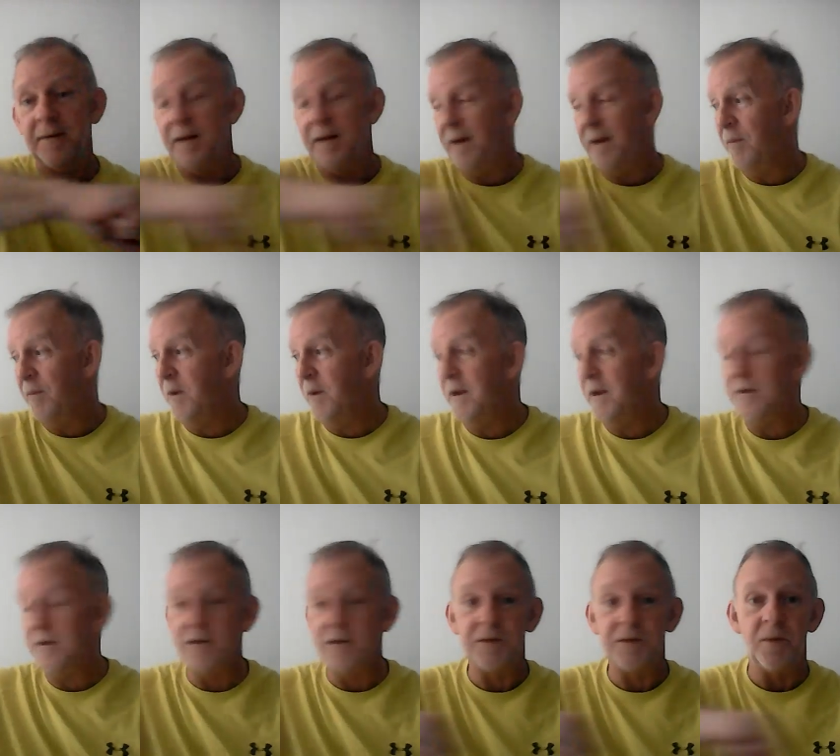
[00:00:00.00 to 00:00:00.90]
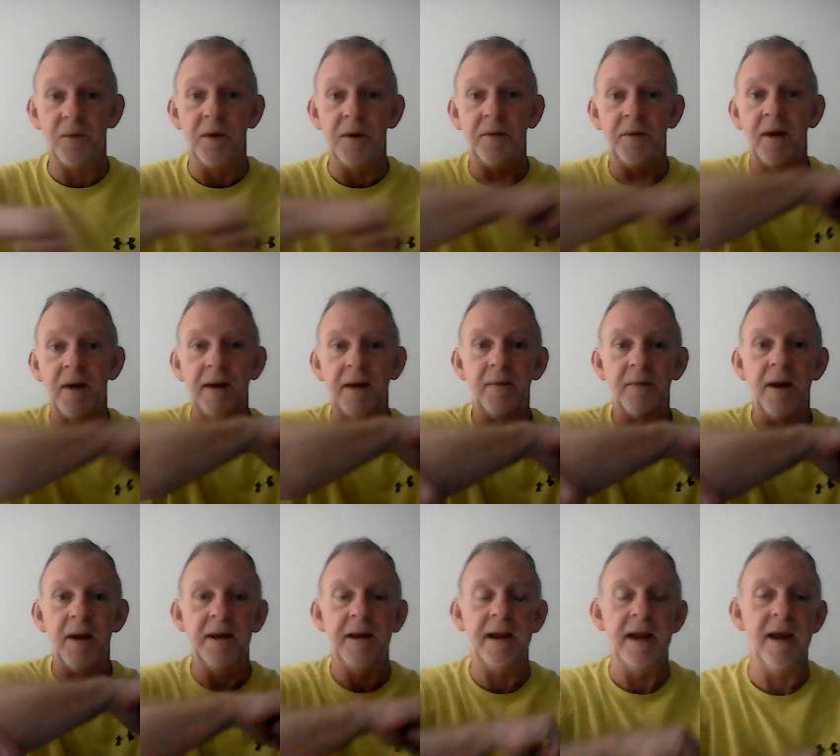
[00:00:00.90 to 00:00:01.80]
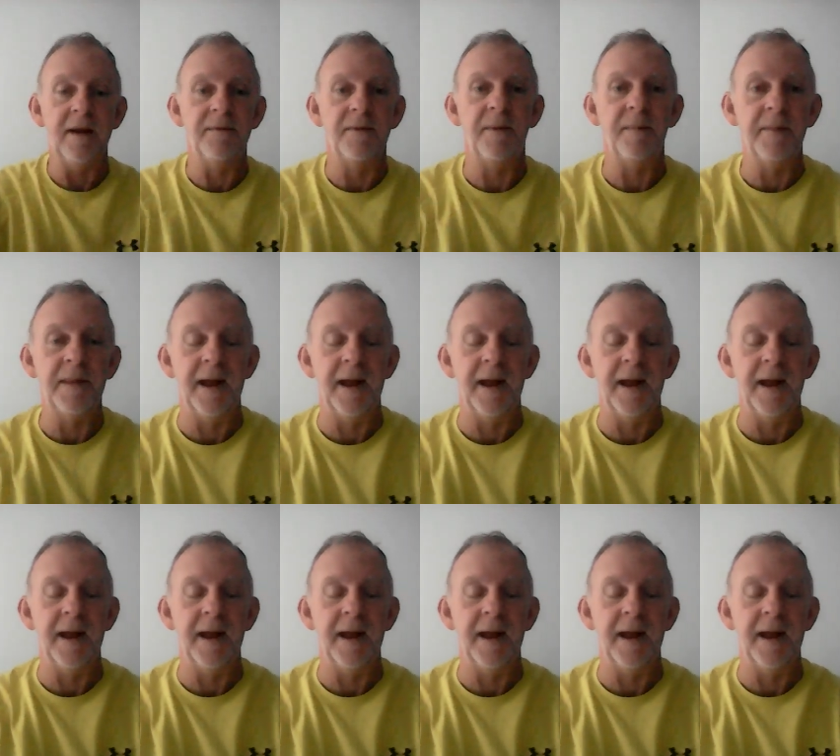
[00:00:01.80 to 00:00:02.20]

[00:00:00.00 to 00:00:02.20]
and he boy he just swung right around and gave him